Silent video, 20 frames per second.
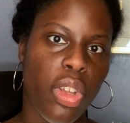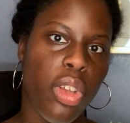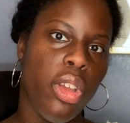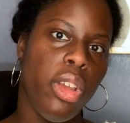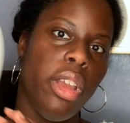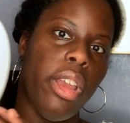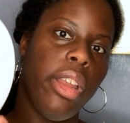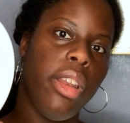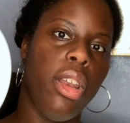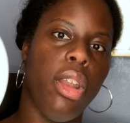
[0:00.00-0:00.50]

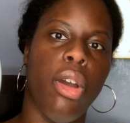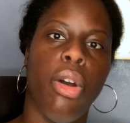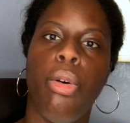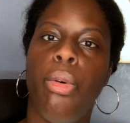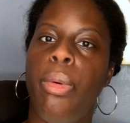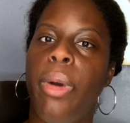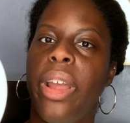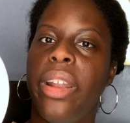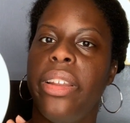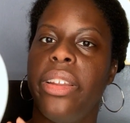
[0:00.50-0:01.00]
And no,
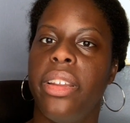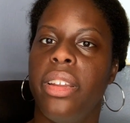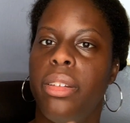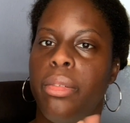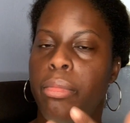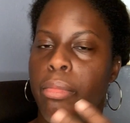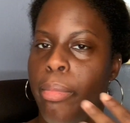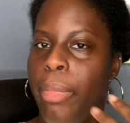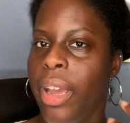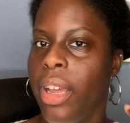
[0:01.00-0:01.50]
I didn't
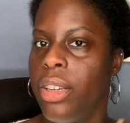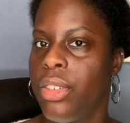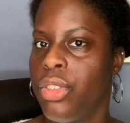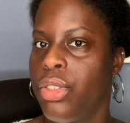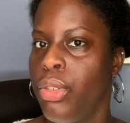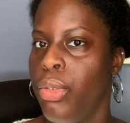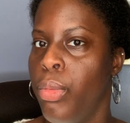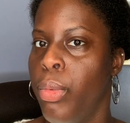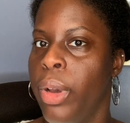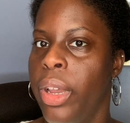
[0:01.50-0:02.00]
match
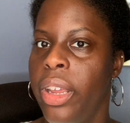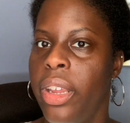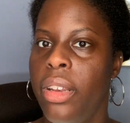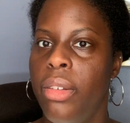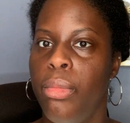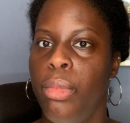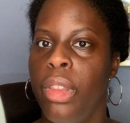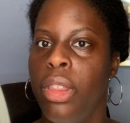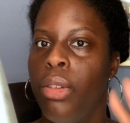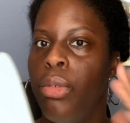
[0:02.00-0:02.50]
the white
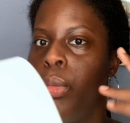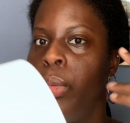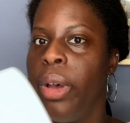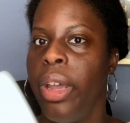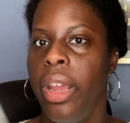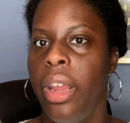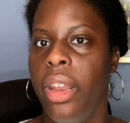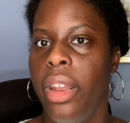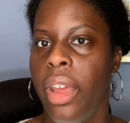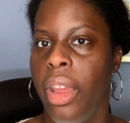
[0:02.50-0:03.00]
with the
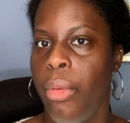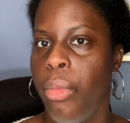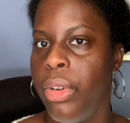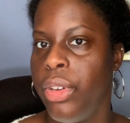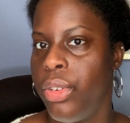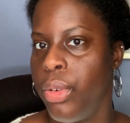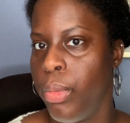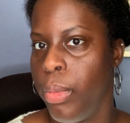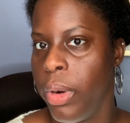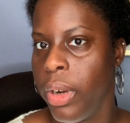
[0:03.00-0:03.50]
white I went
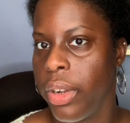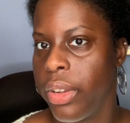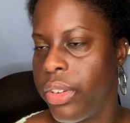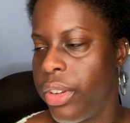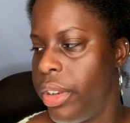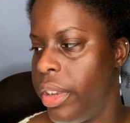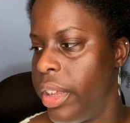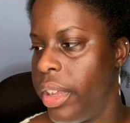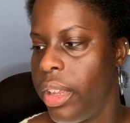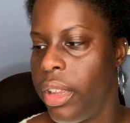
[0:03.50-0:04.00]
to work
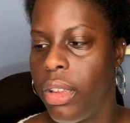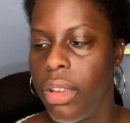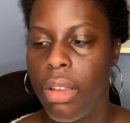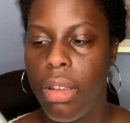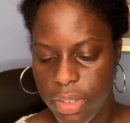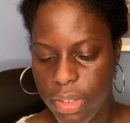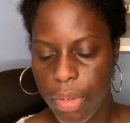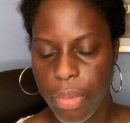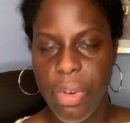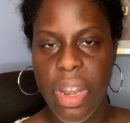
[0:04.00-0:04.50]
today.
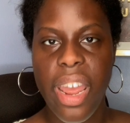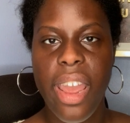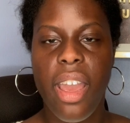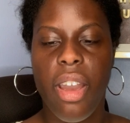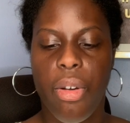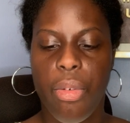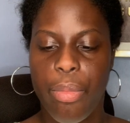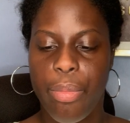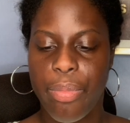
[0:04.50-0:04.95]
So now,